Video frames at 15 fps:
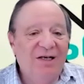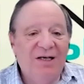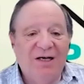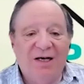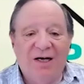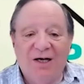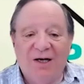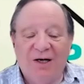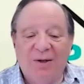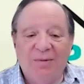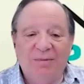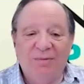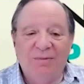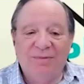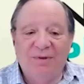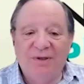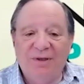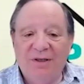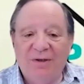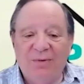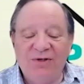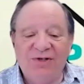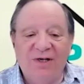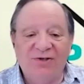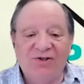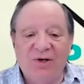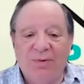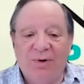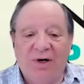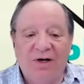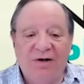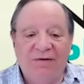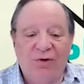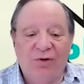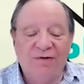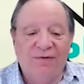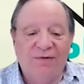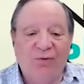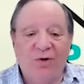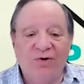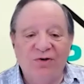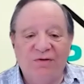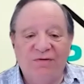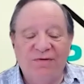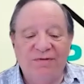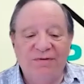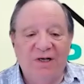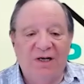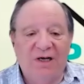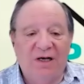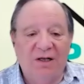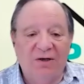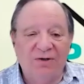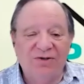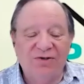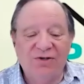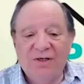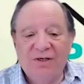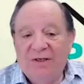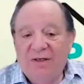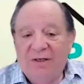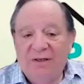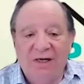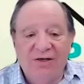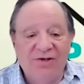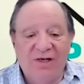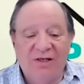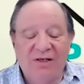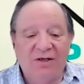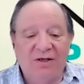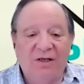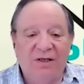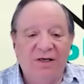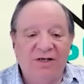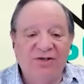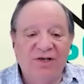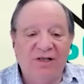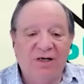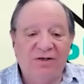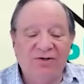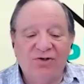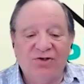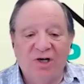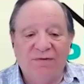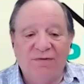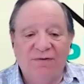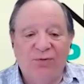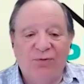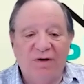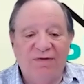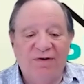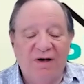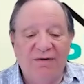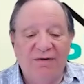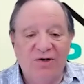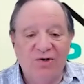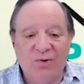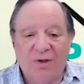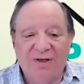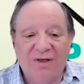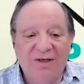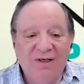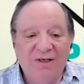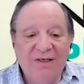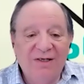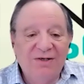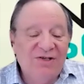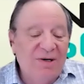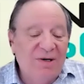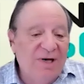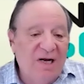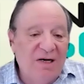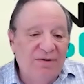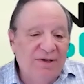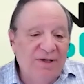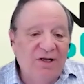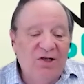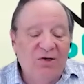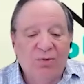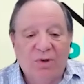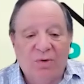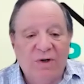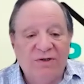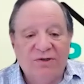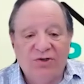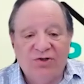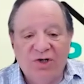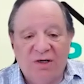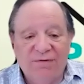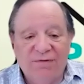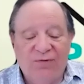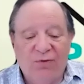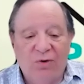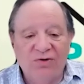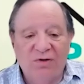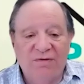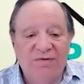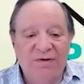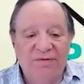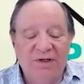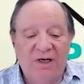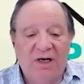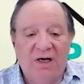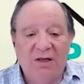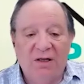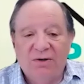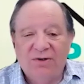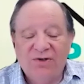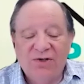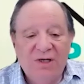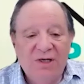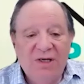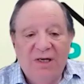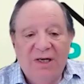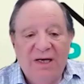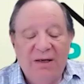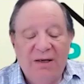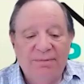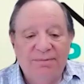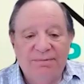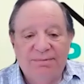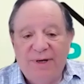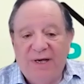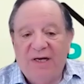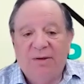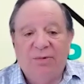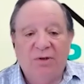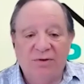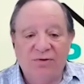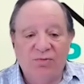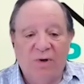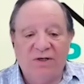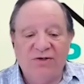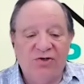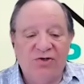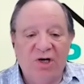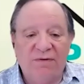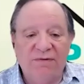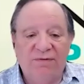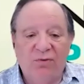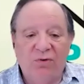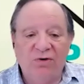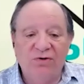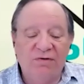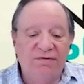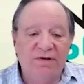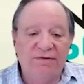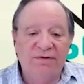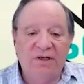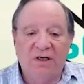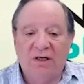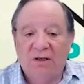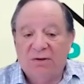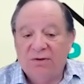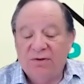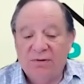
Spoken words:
We send someone an invoice for $450. They sent us a check for $4,500. Same kind of a thing. You request a check for $450, and Payables writes a check for $450.